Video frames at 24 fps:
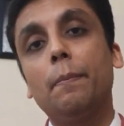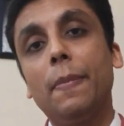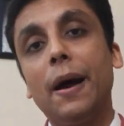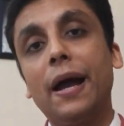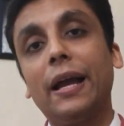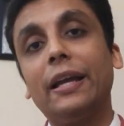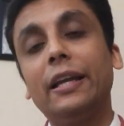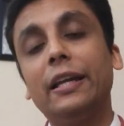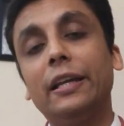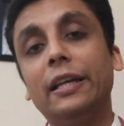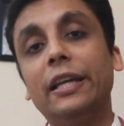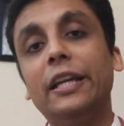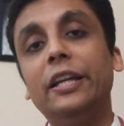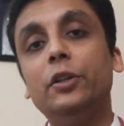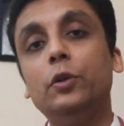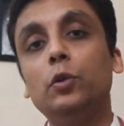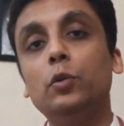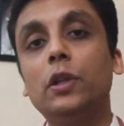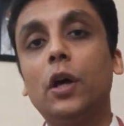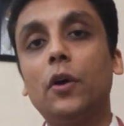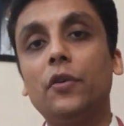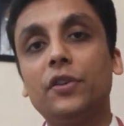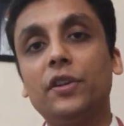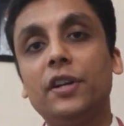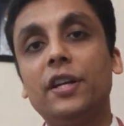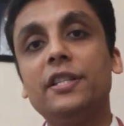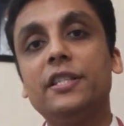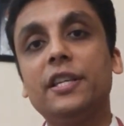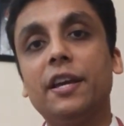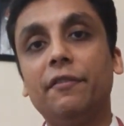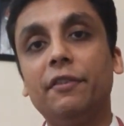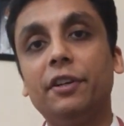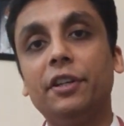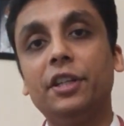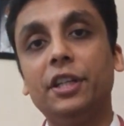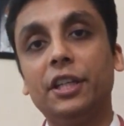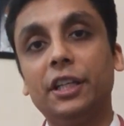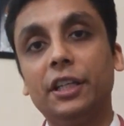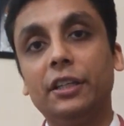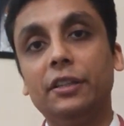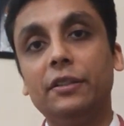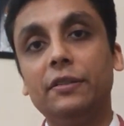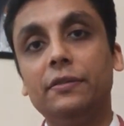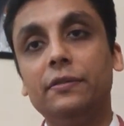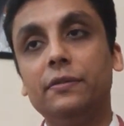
back in late 2017.